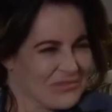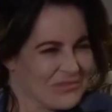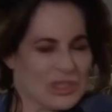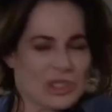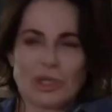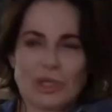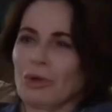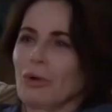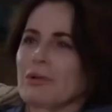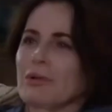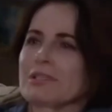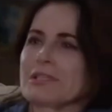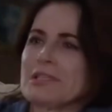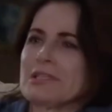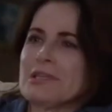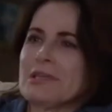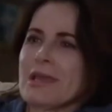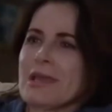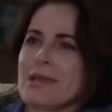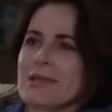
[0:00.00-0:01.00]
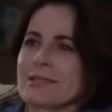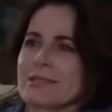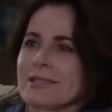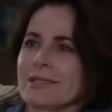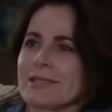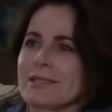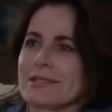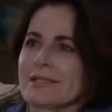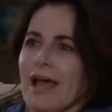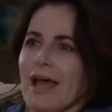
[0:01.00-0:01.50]
Do you know, it's years
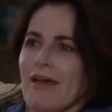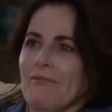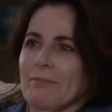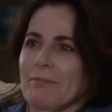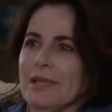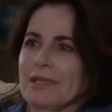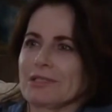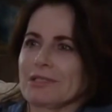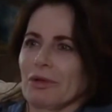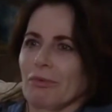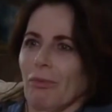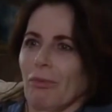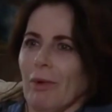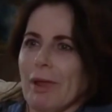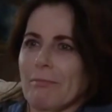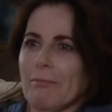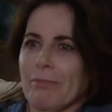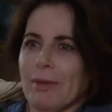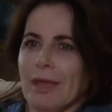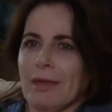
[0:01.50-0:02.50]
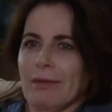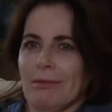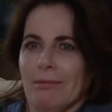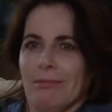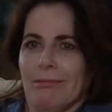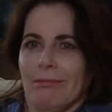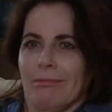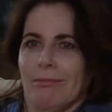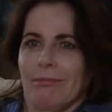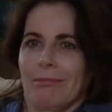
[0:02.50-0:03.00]
since I've been to Whitby.
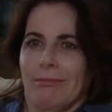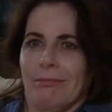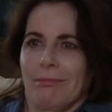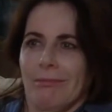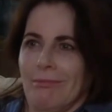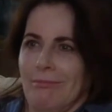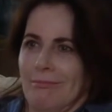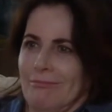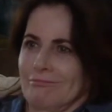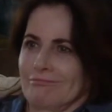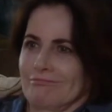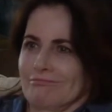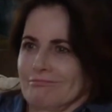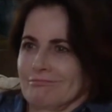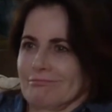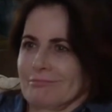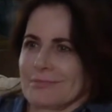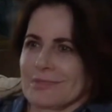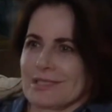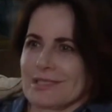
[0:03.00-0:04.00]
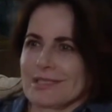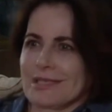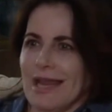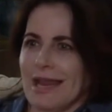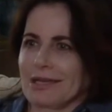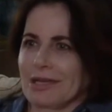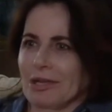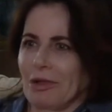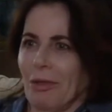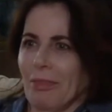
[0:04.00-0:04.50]

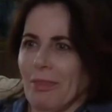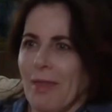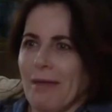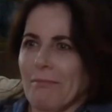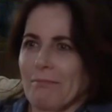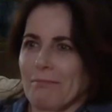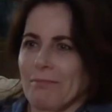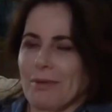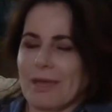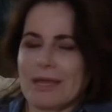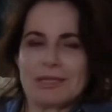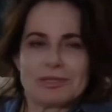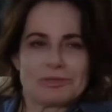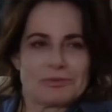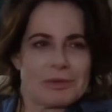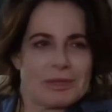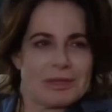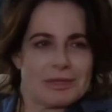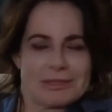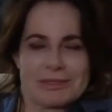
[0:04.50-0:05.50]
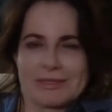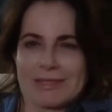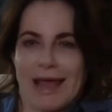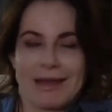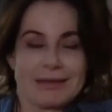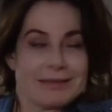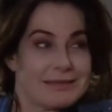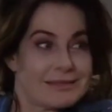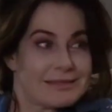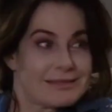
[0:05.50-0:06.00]
Standing on that beach with a
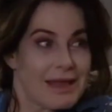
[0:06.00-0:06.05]
sandy